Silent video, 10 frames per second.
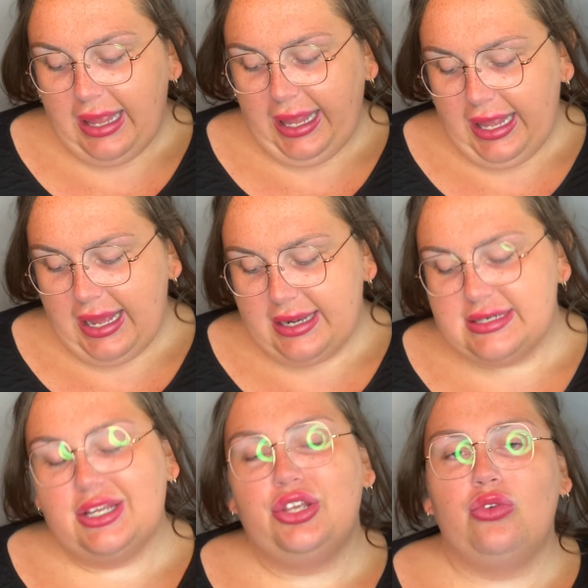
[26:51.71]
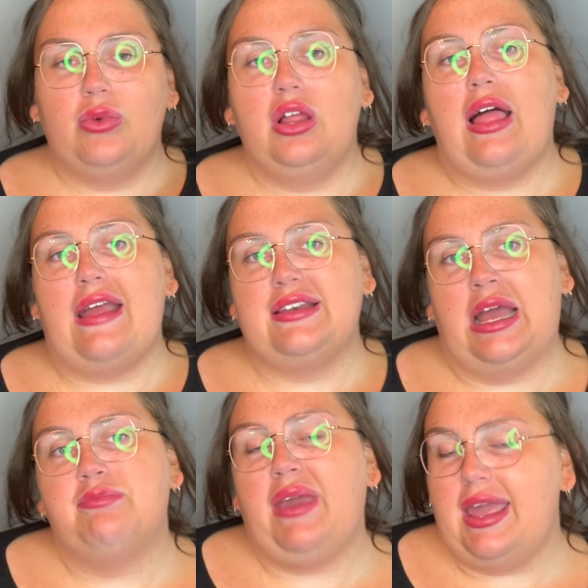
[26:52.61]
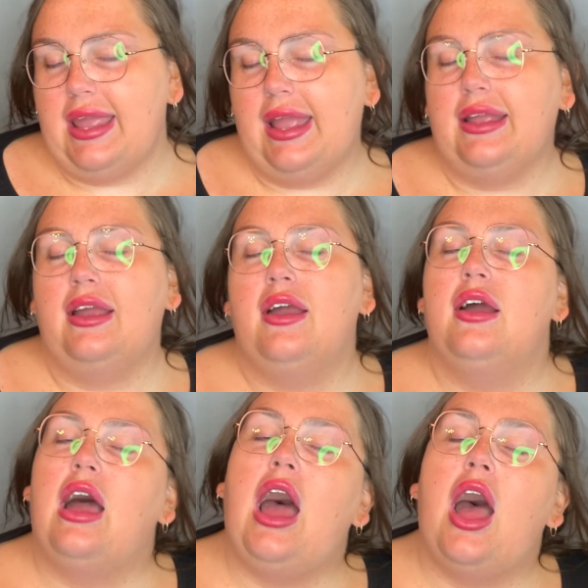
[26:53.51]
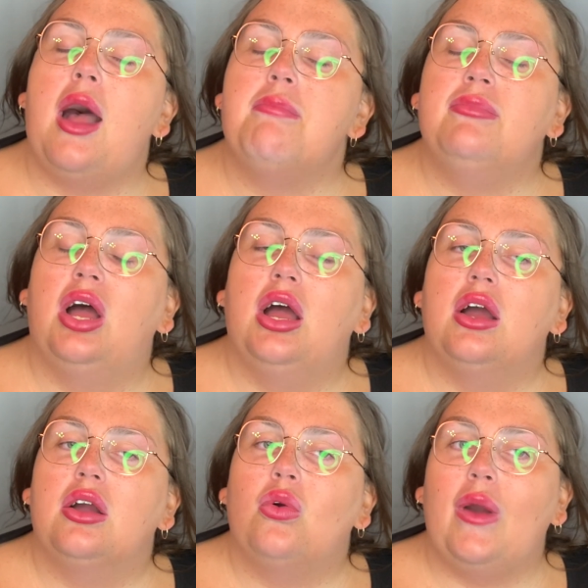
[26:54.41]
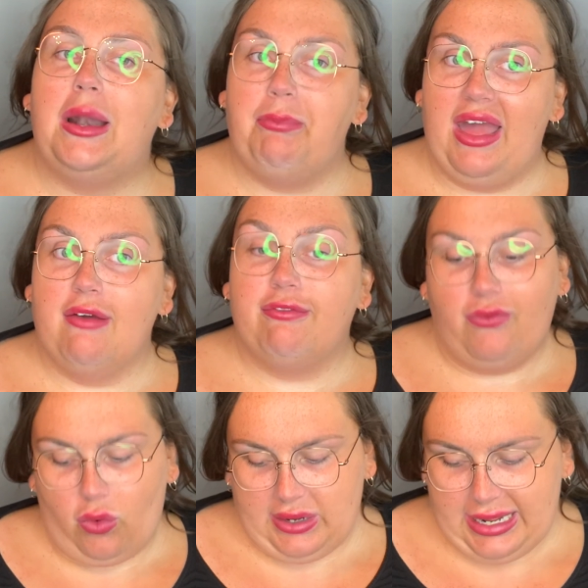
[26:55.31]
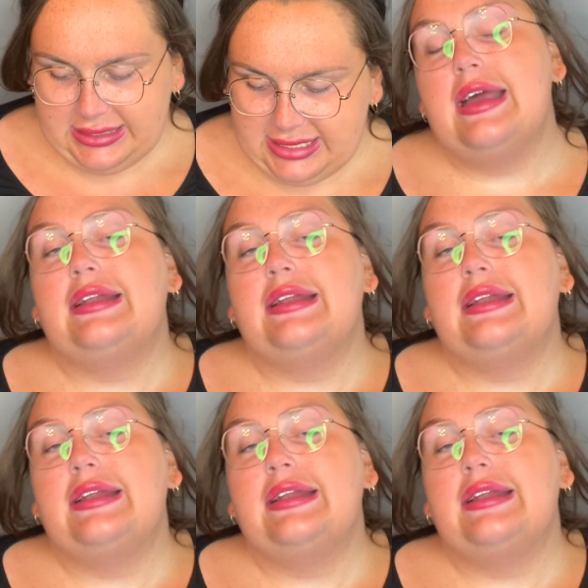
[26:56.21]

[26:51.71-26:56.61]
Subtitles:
and you will end up paying quite a bit for it.